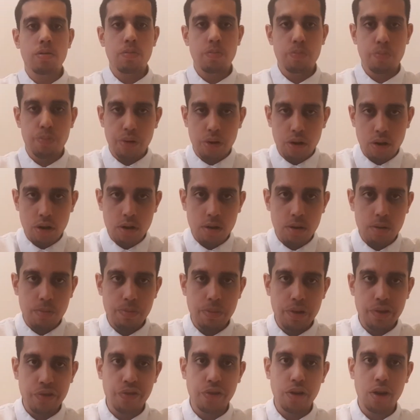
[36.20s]
but
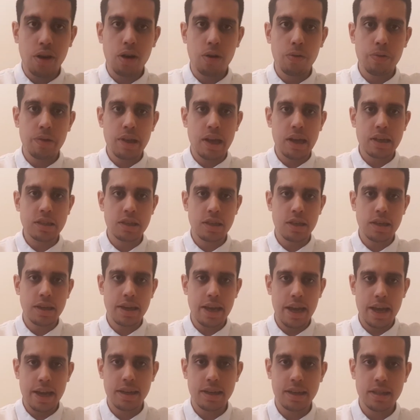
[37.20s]
before we actually
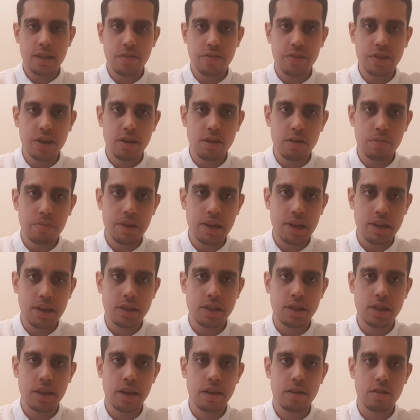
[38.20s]
get into the video make
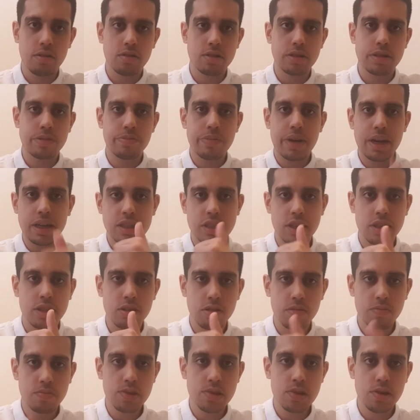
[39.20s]
sure you smash a
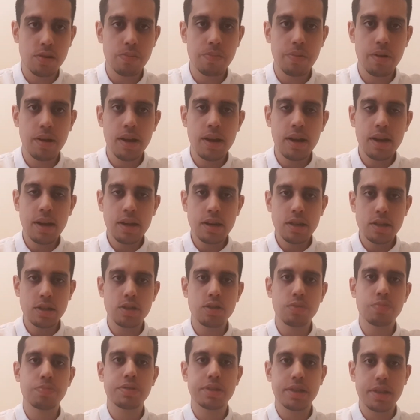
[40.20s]
thumbs up,
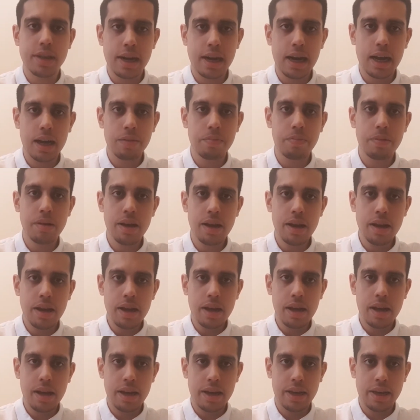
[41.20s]
subscribe
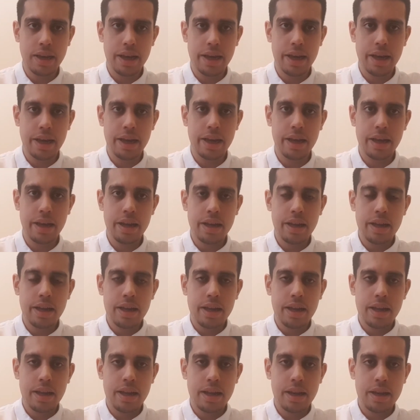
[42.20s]
and yeah,
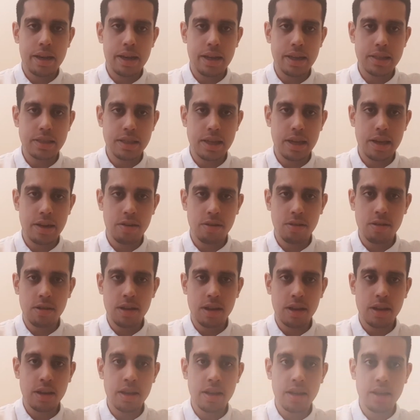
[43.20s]
let's get rolling.